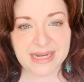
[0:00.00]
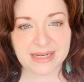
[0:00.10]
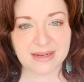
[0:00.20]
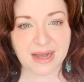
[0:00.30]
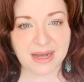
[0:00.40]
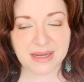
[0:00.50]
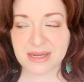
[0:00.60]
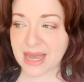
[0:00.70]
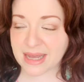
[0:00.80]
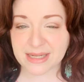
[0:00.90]
And
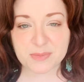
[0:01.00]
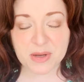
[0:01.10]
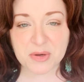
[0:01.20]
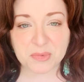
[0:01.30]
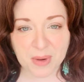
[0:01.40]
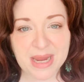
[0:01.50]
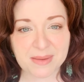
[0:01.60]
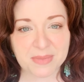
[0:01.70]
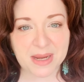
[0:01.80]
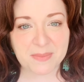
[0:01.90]
yeah, it's been great
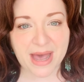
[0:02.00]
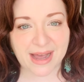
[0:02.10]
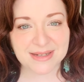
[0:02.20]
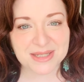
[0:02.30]
being back.